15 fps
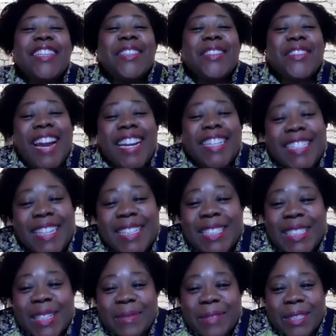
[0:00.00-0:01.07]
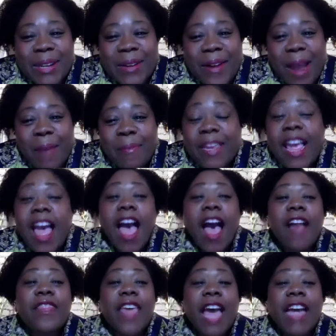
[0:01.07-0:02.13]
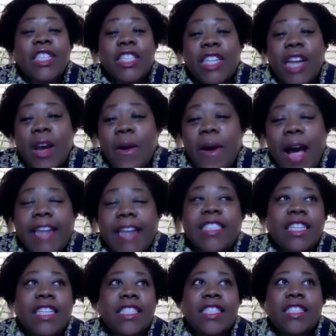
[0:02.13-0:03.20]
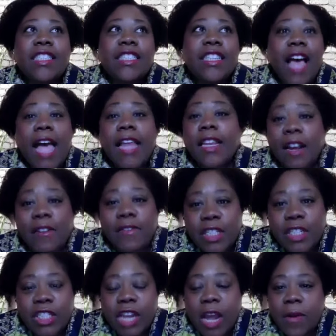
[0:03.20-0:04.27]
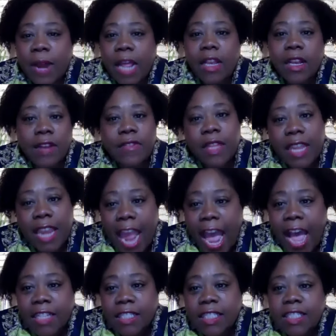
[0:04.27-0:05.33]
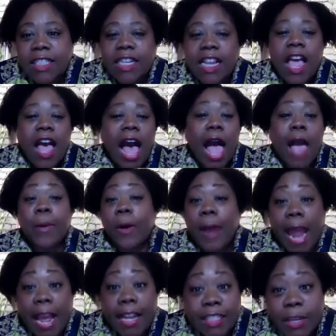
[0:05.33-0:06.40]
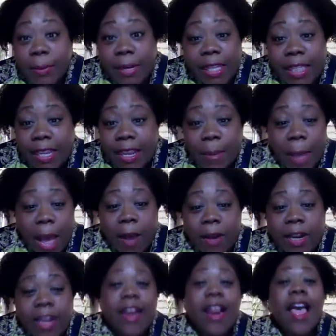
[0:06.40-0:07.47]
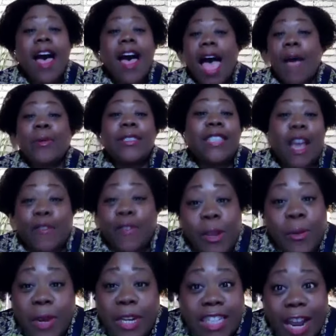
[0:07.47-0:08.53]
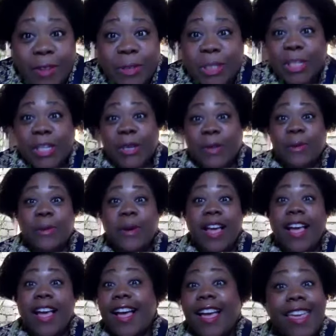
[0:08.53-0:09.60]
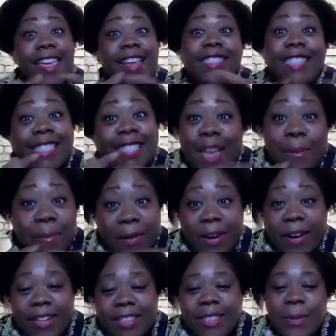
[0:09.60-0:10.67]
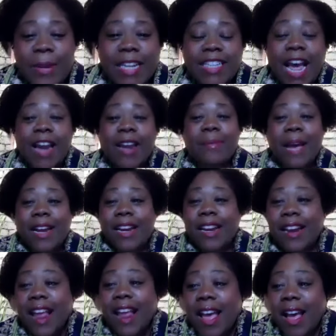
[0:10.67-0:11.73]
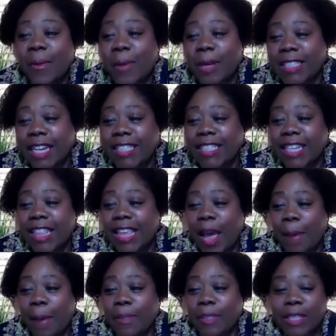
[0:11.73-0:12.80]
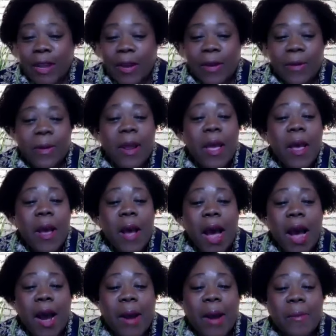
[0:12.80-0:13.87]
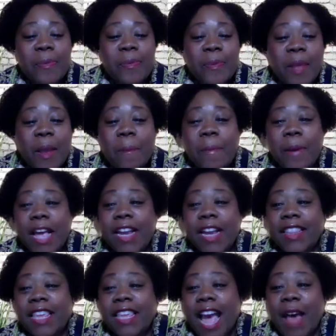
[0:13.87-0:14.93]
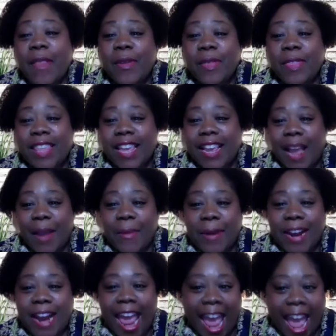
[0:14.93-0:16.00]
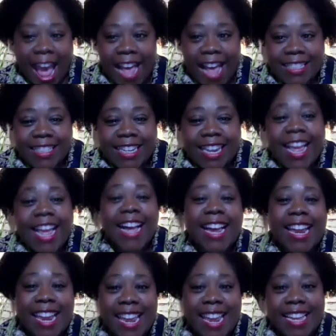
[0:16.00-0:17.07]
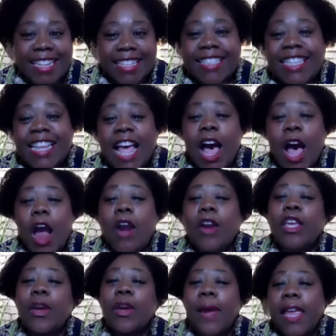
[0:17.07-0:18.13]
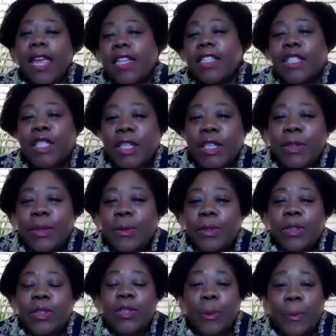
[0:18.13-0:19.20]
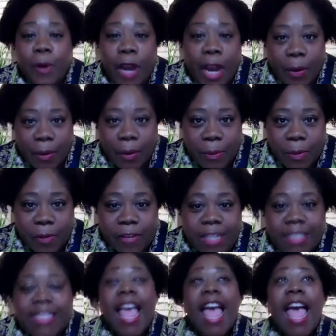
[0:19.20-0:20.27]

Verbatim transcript: Congratulations. I'm so happy. That show, I love the show and I love the cast. I won't ask you anything about it. I will definitely reach out to you in December so we can talk about it once I see the episode. But the other thing I want to ask is, are you into superhero movies?